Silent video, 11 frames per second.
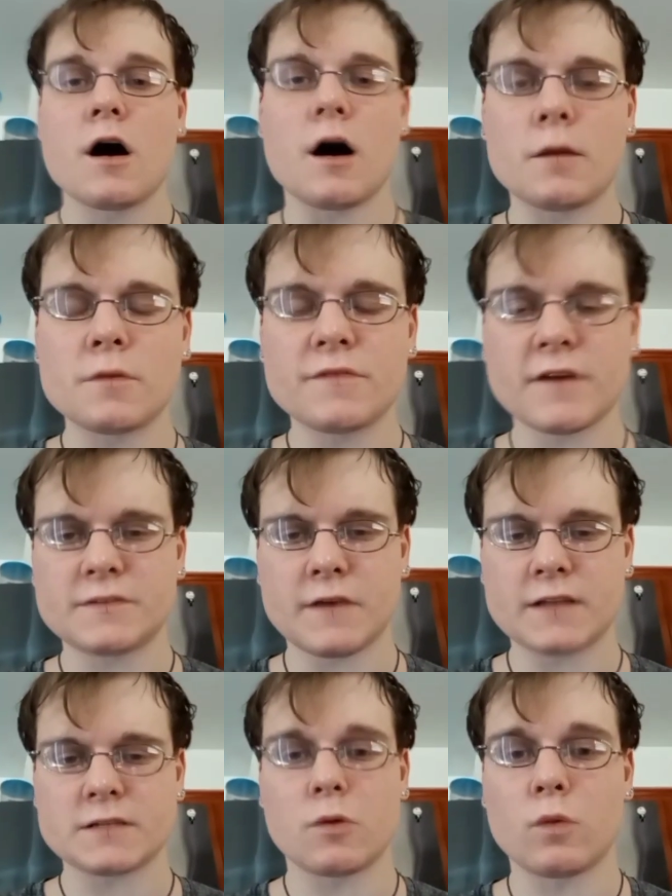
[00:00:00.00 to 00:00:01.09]
Armor Frost
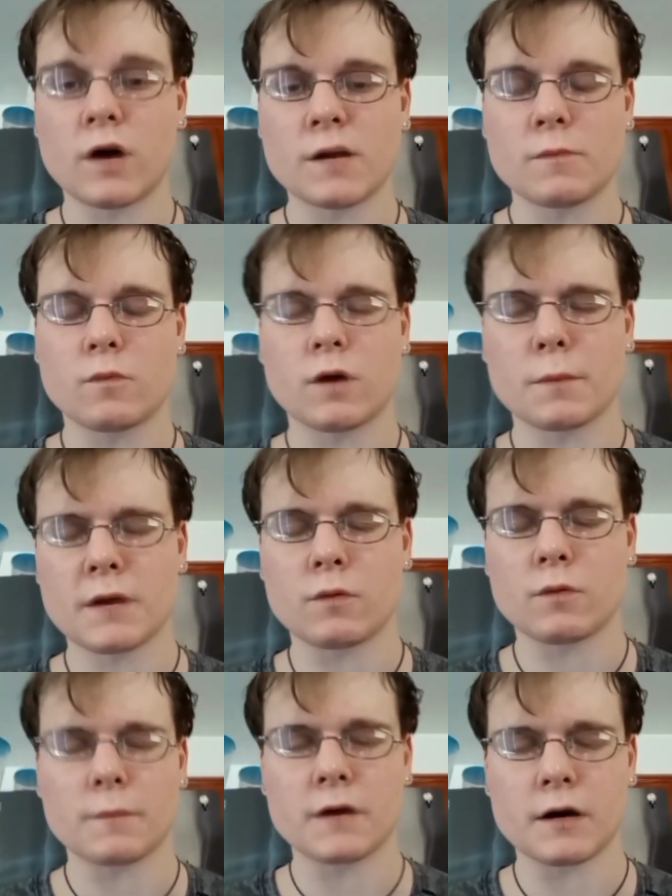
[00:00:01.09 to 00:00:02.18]
fans, and welcome, welcome back,
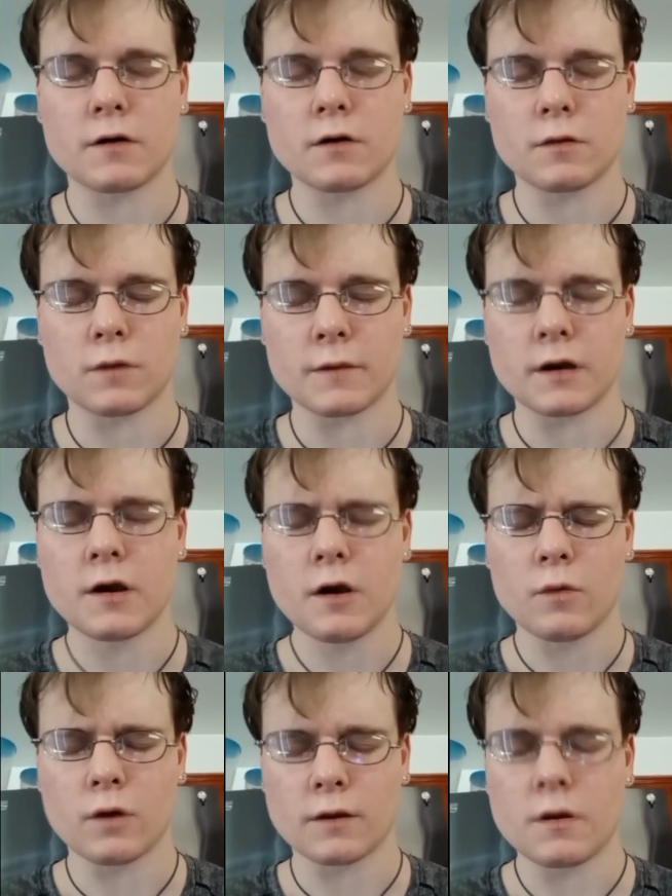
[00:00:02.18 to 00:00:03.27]
welcome back, welcome,
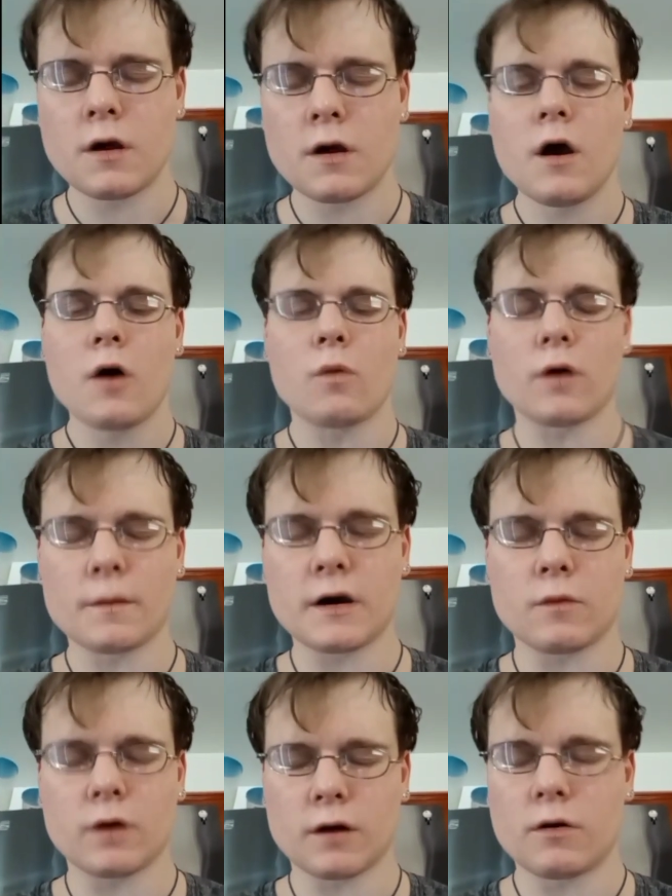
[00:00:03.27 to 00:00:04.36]
welcome, welcome
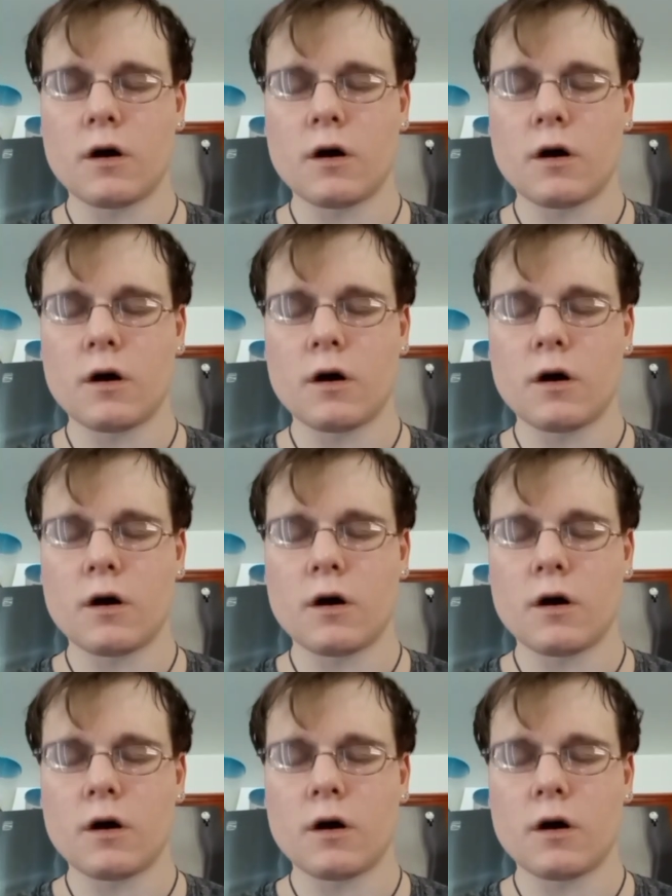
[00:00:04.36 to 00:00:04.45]
back, welcome,